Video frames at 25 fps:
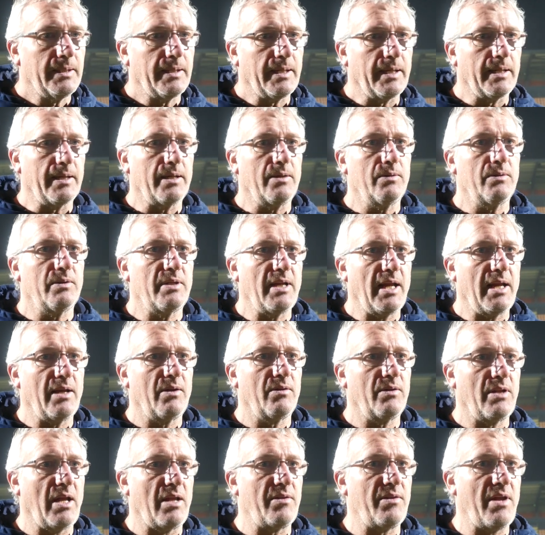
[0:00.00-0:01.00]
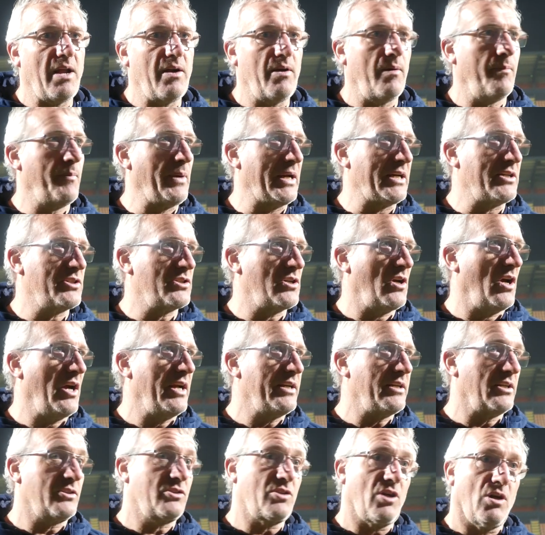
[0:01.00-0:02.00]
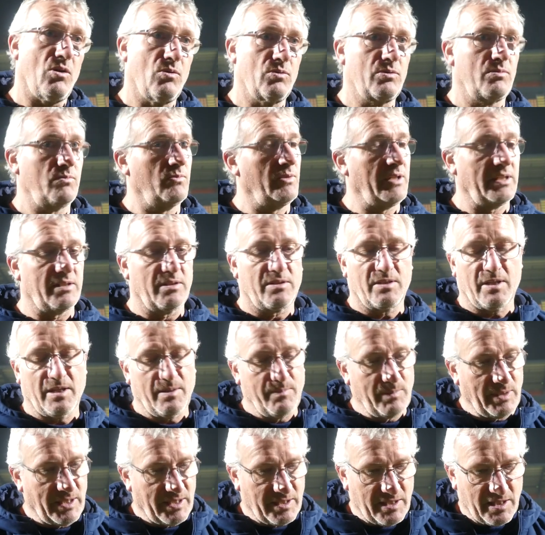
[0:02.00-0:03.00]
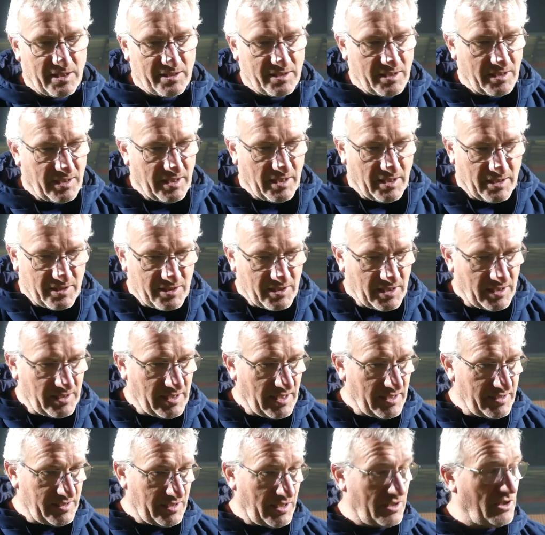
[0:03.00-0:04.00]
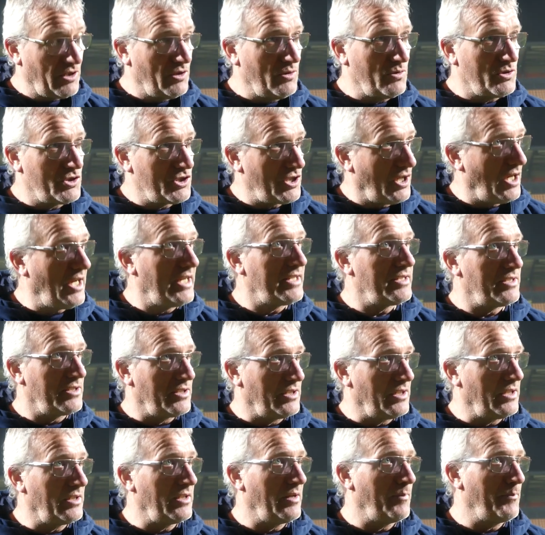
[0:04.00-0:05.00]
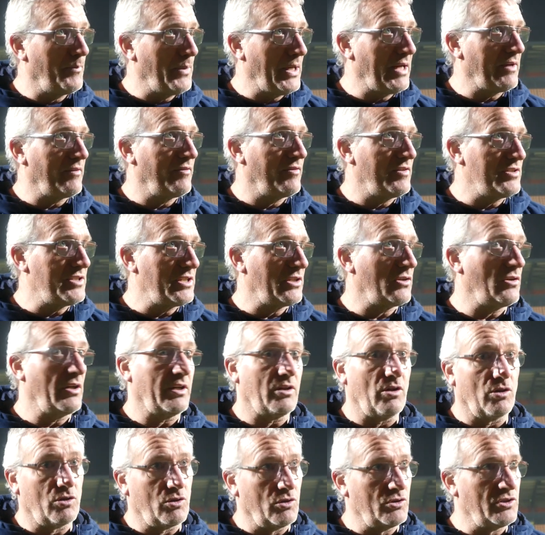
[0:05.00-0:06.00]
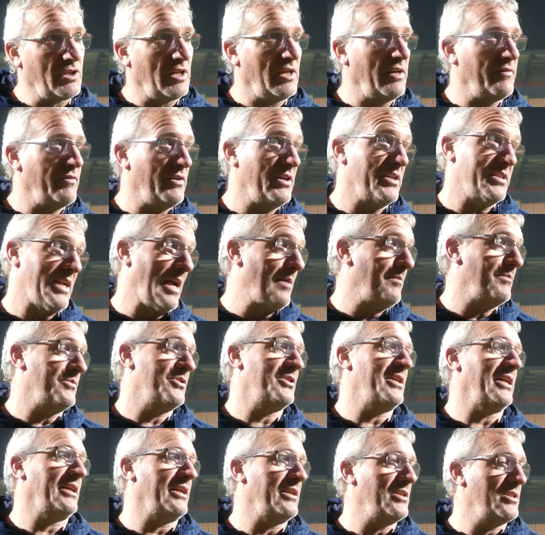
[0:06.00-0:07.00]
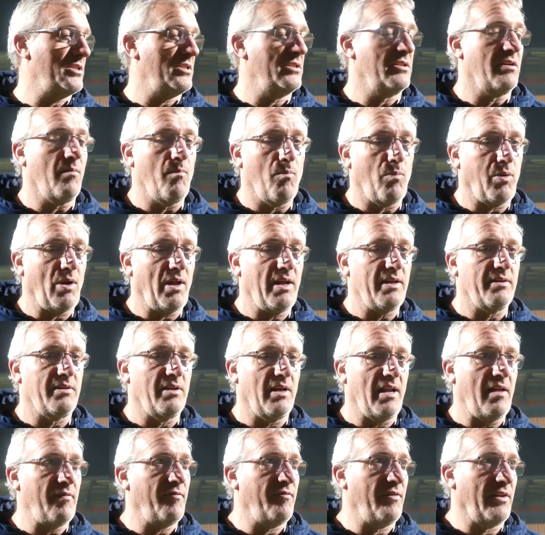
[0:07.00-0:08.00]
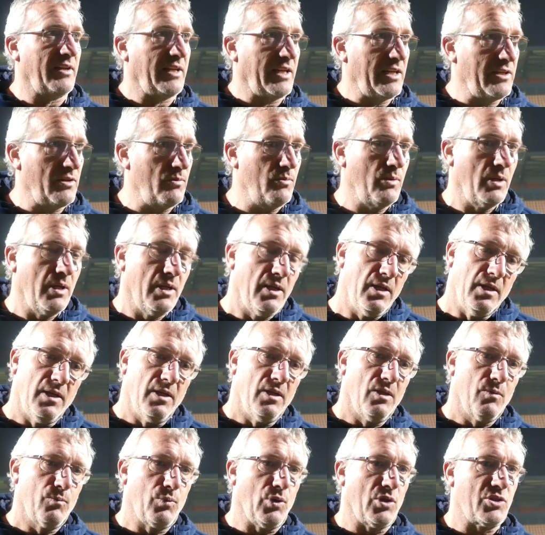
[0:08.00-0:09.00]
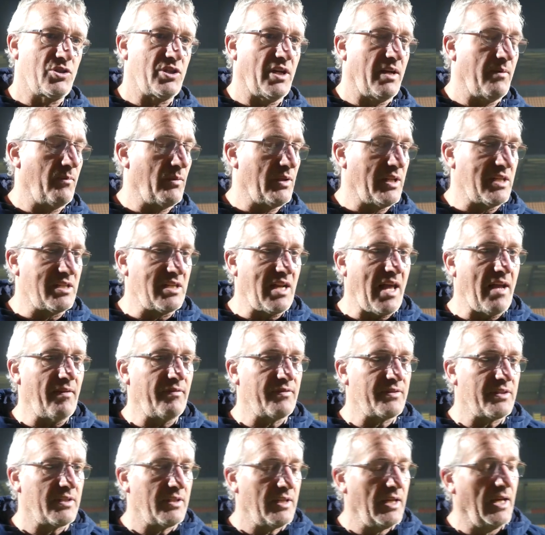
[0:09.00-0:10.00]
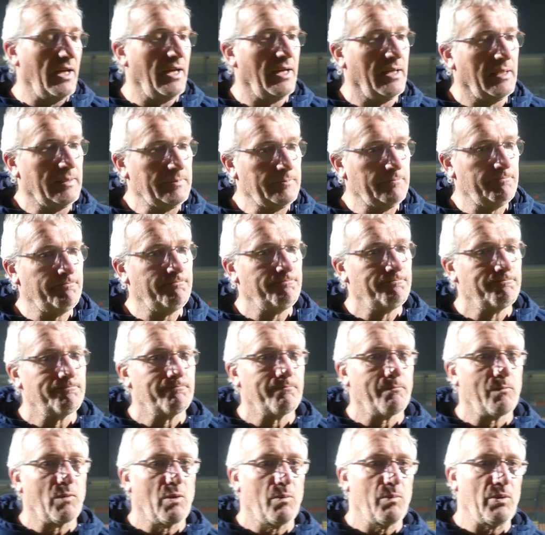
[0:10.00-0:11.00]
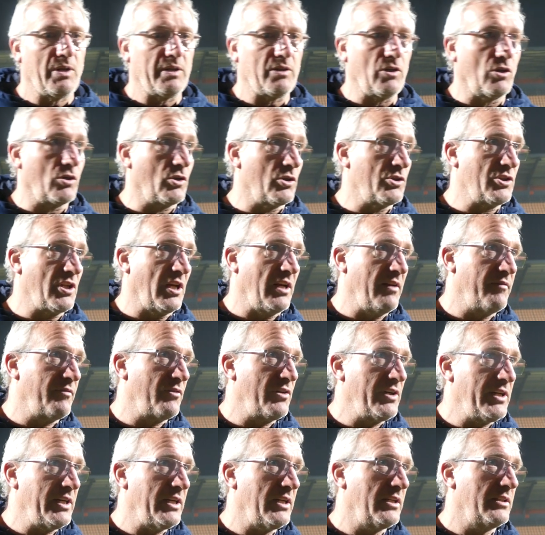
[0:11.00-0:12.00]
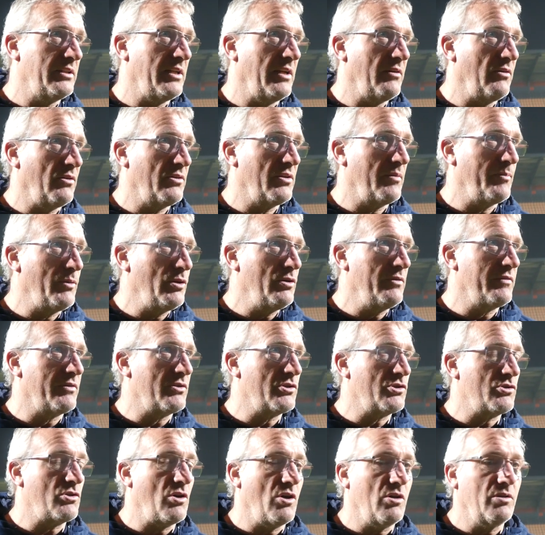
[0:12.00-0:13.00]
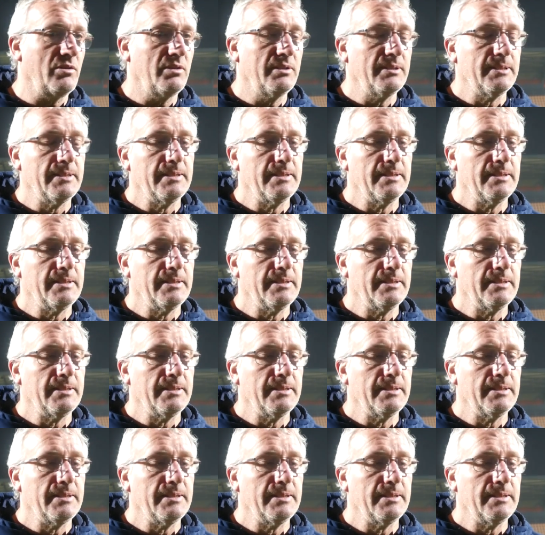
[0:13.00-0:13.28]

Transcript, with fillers: Now that they're a big side. We had a team meeting yesterday and said there's a huge side. They're big, physical, they've got good delivery. As happens, Dickinson didn't play the left for a kid who puts it in with his left. They've got good delivery and they're on the move and strong.